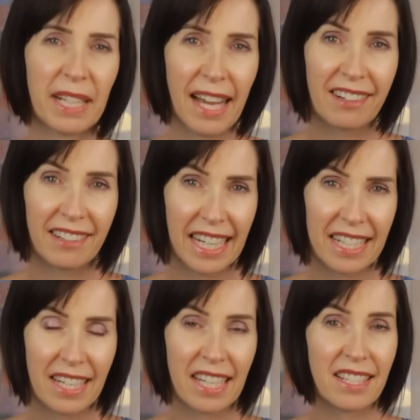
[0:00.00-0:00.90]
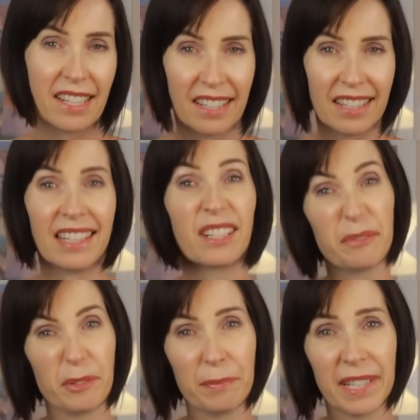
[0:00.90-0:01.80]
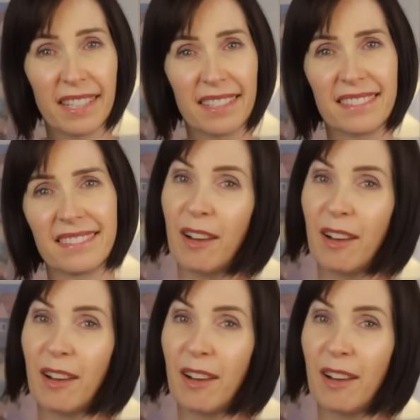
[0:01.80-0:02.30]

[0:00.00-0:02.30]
and aggregate data in a formula.